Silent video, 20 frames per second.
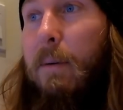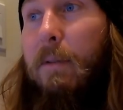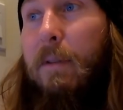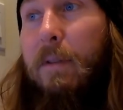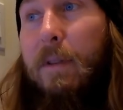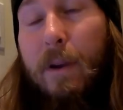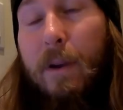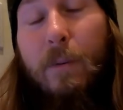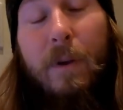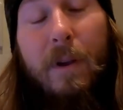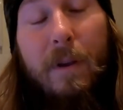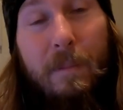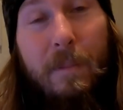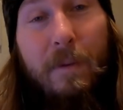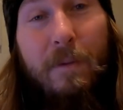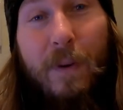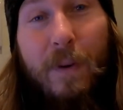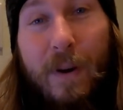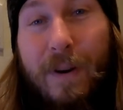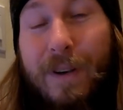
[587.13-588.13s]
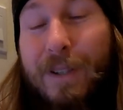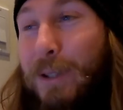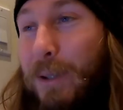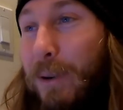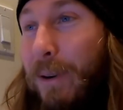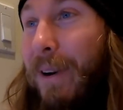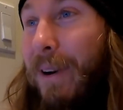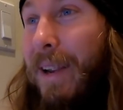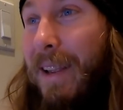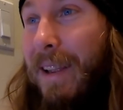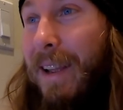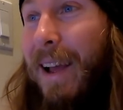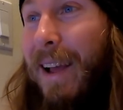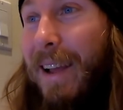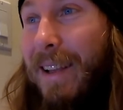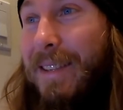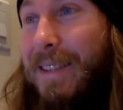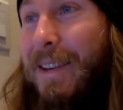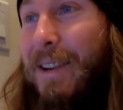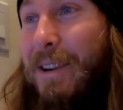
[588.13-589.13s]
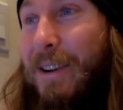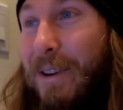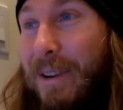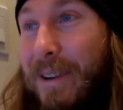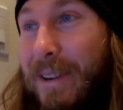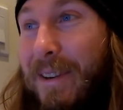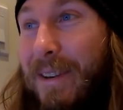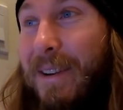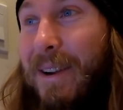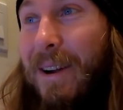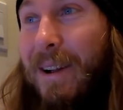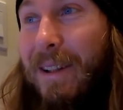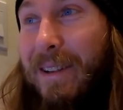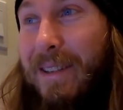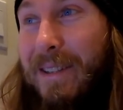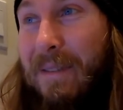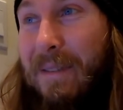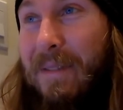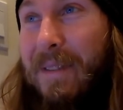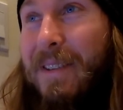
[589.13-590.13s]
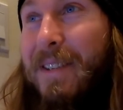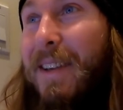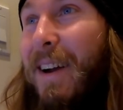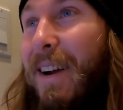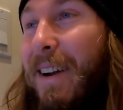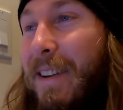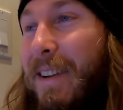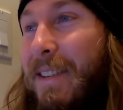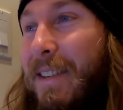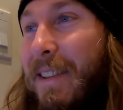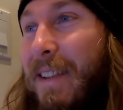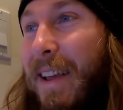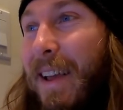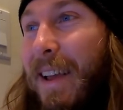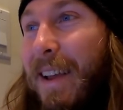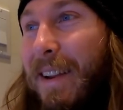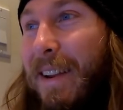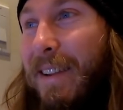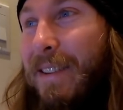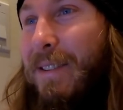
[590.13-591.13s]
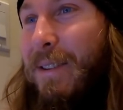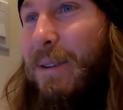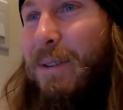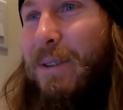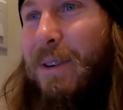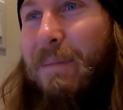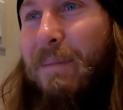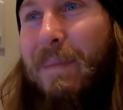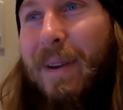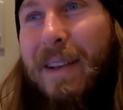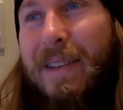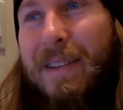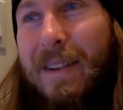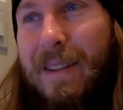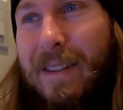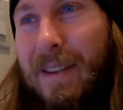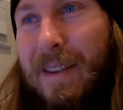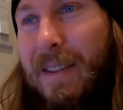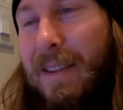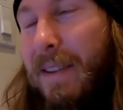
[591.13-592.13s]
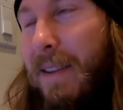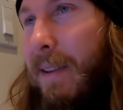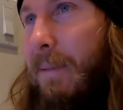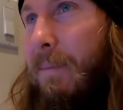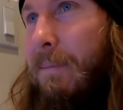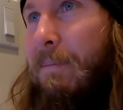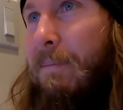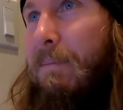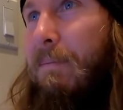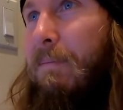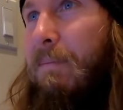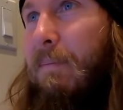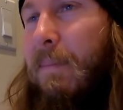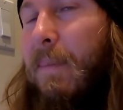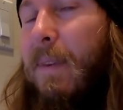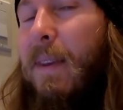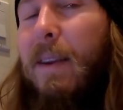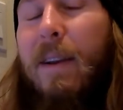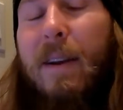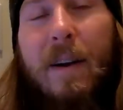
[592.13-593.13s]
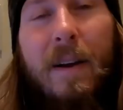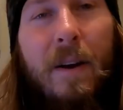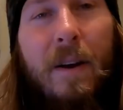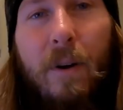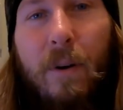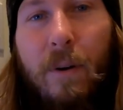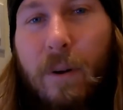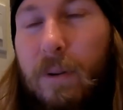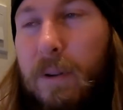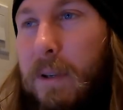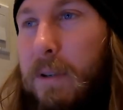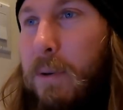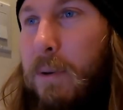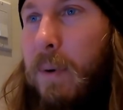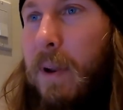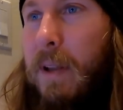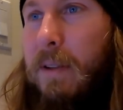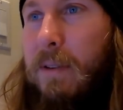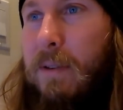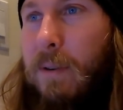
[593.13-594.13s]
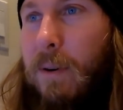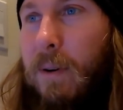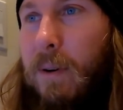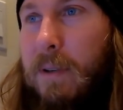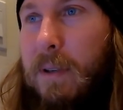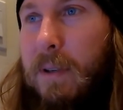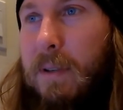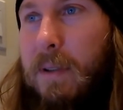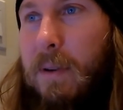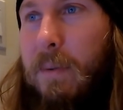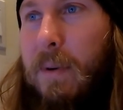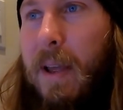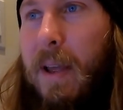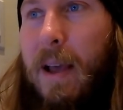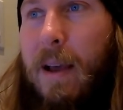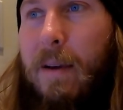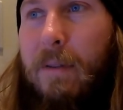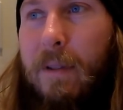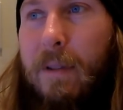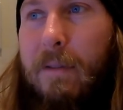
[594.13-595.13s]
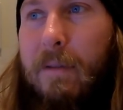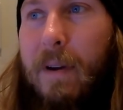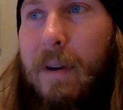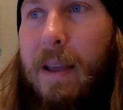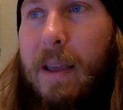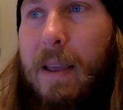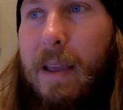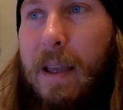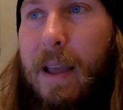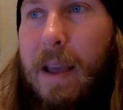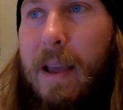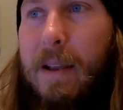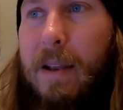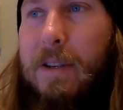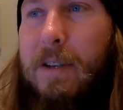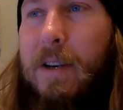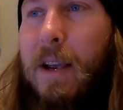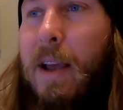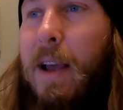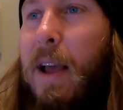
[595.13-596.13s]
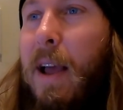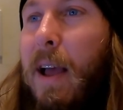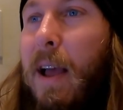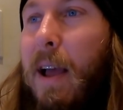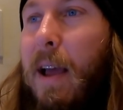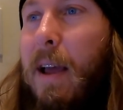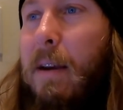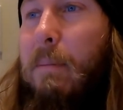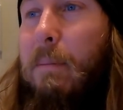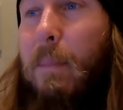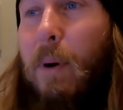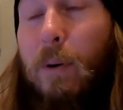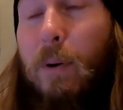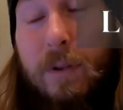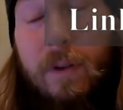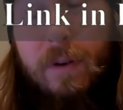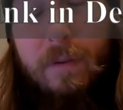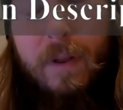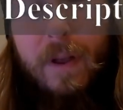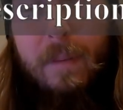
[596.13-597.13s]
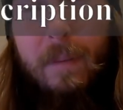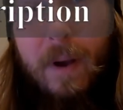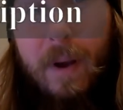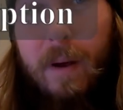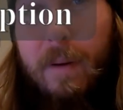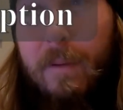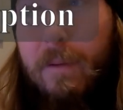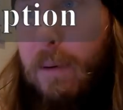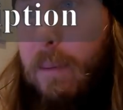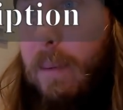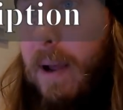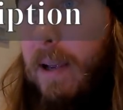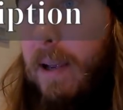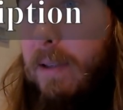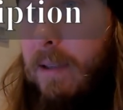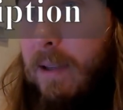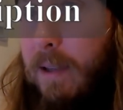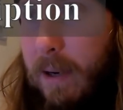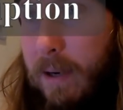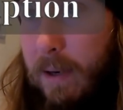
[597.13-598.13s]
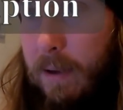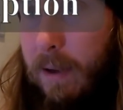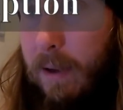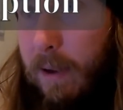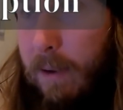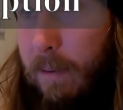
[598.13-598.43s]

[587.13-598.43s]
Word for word: I think we can be very sure he has good knowledge of the sagas and the Eddas. Those are basically the oldest written sources that we have on the Viking Age, and most of them come from Iceland.